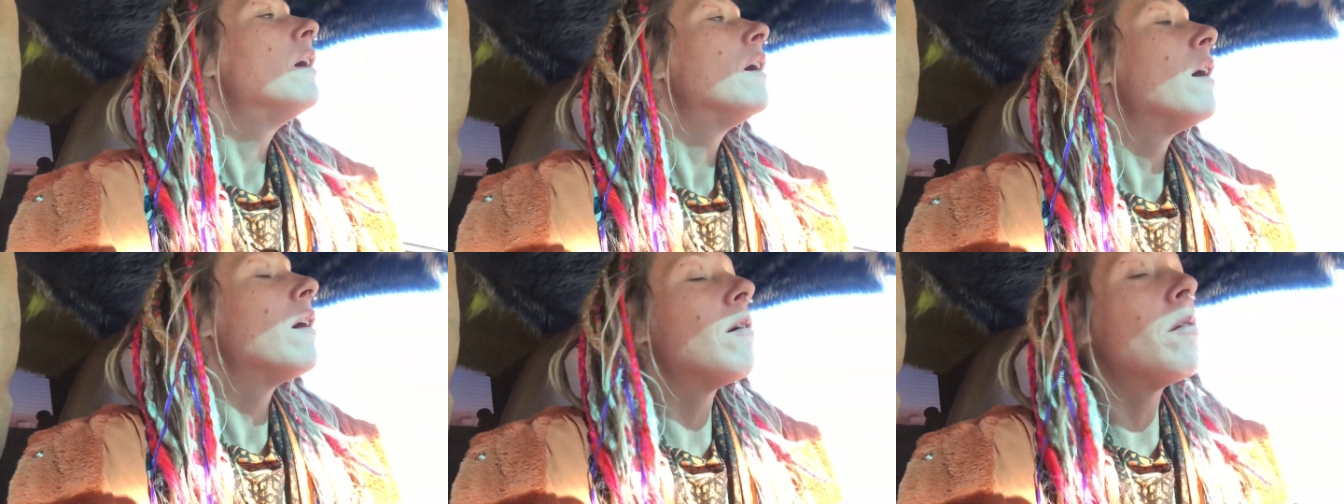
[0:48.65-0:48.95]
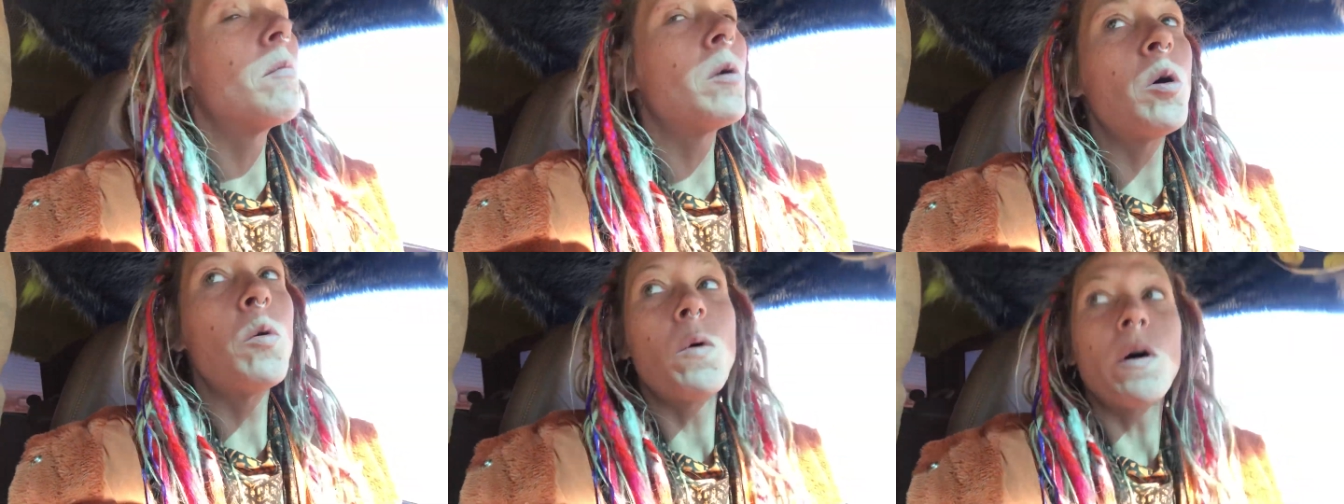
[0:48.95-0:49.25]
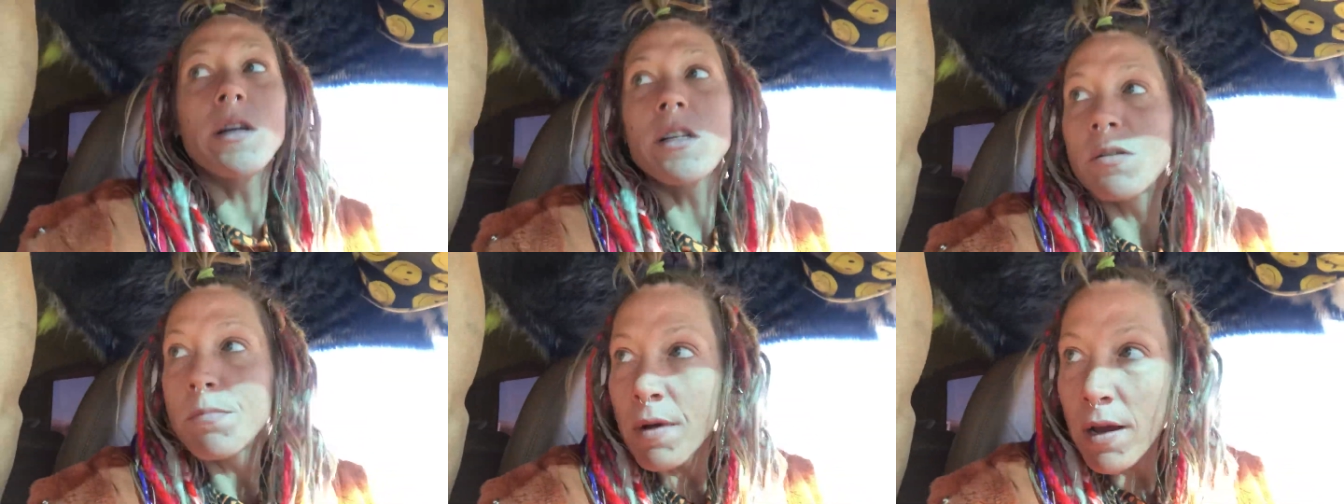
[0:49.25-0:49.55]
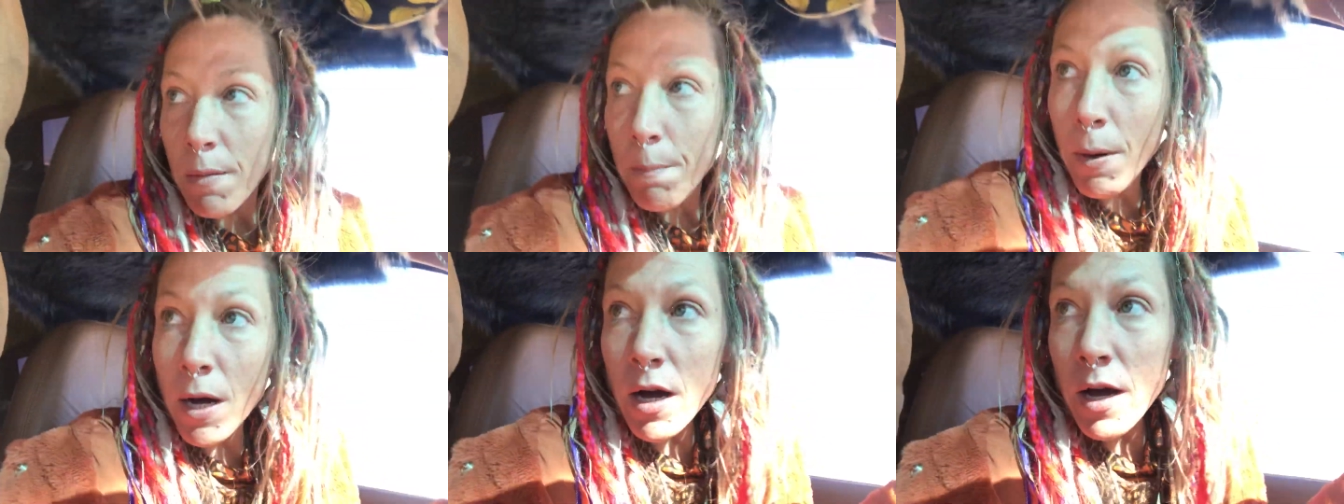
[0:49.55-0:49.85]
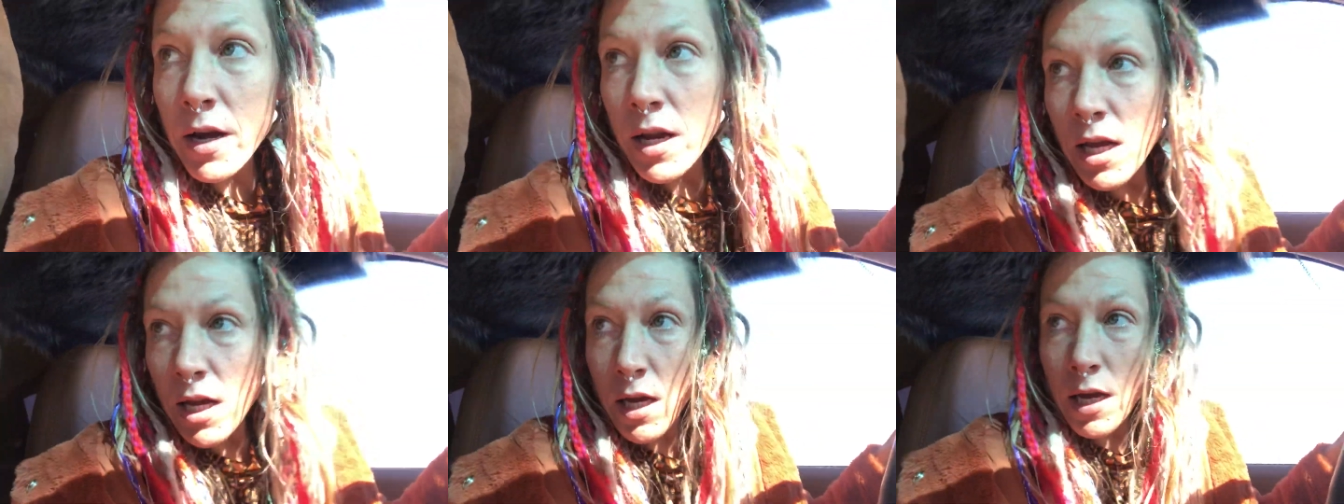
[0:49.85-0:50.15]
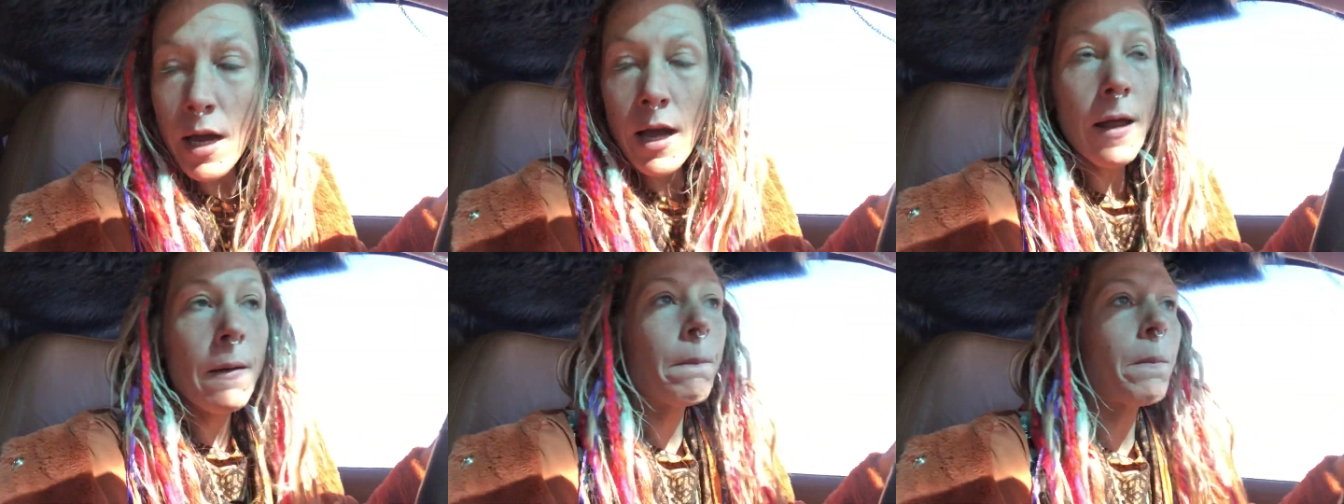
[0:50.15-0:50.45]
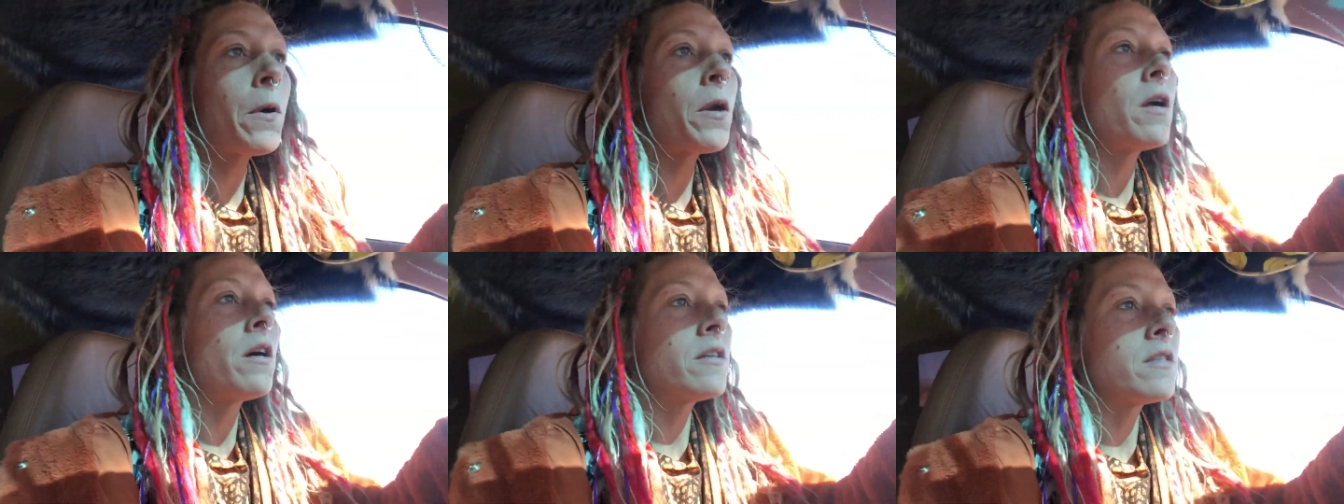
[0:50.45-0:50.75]
I'm gonna wash my body and
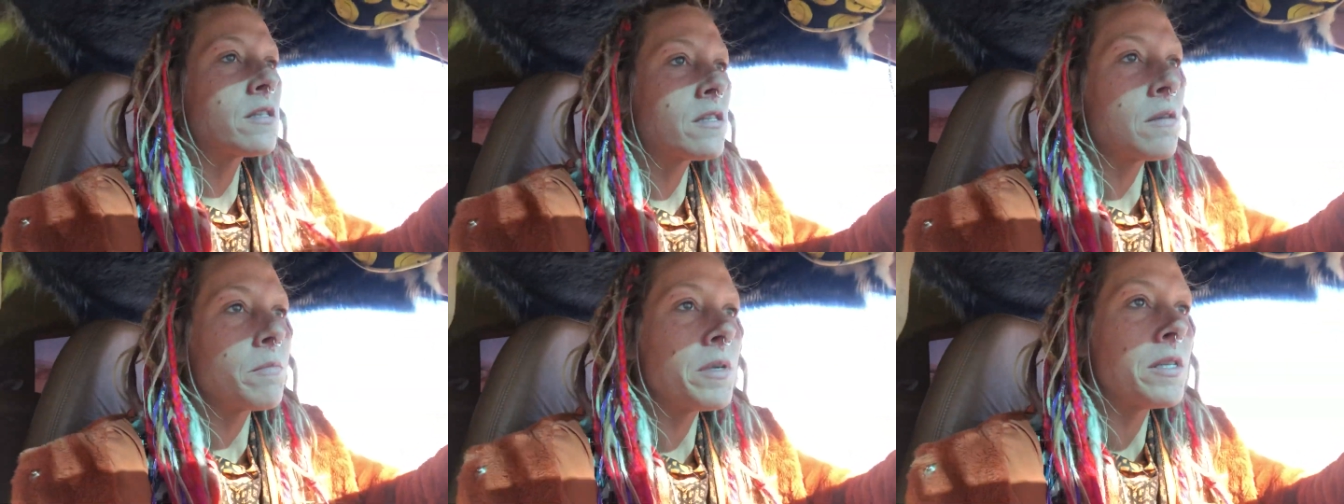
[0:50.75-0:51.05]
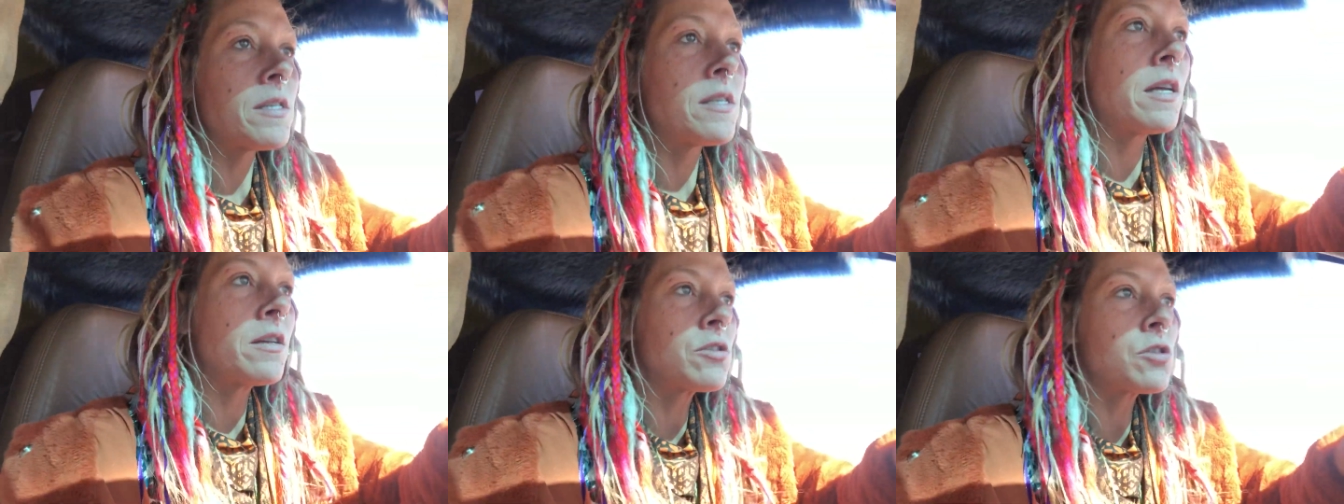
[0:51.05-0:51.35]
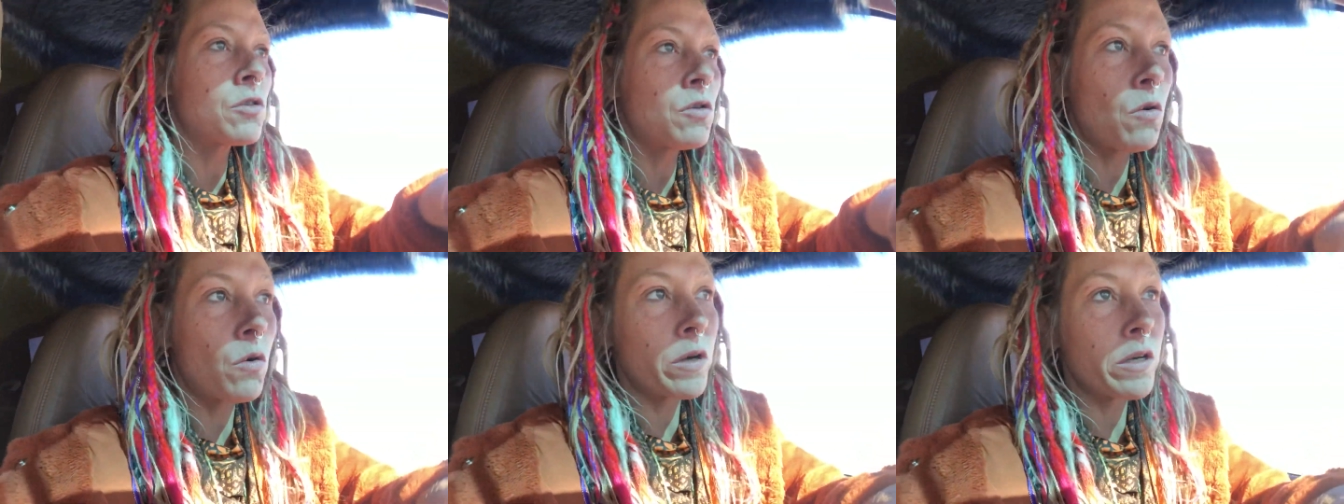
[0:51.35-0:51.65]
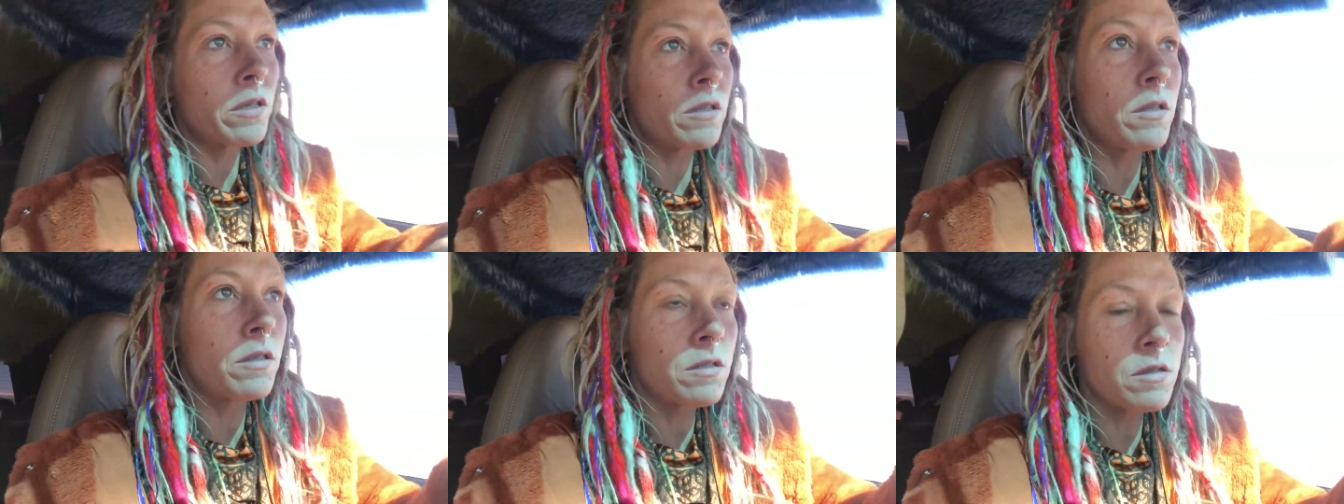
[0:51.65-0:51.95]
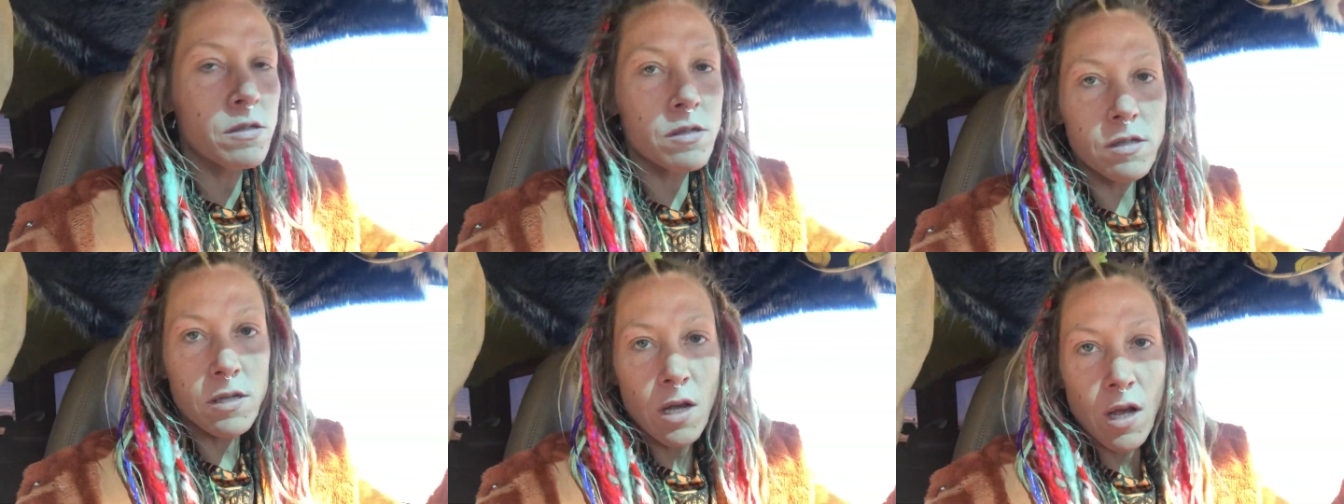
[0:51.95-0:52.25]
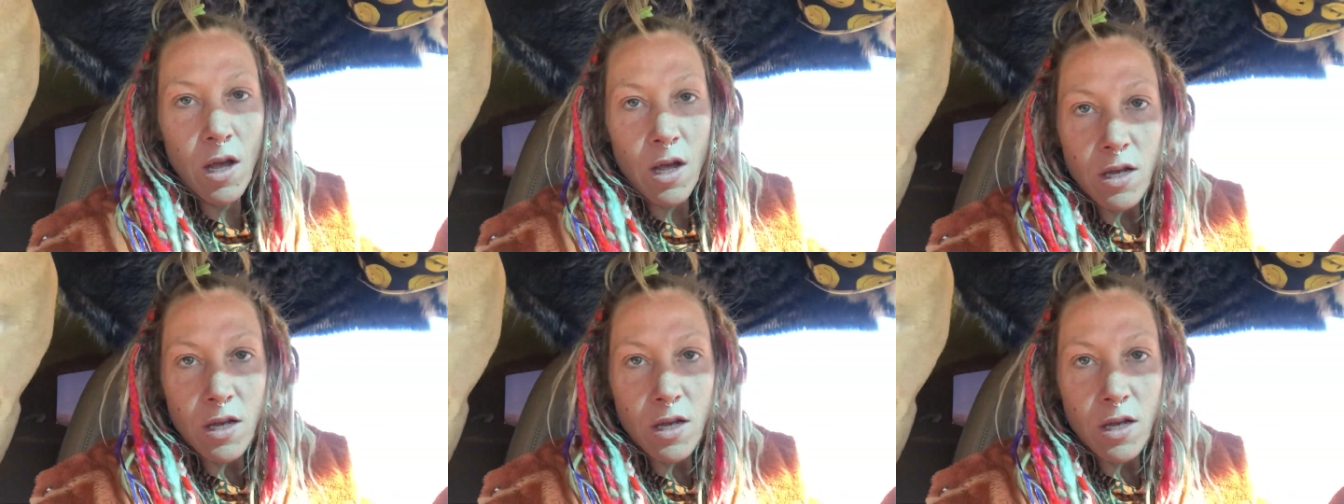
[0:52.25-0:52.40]
put on some essential oils.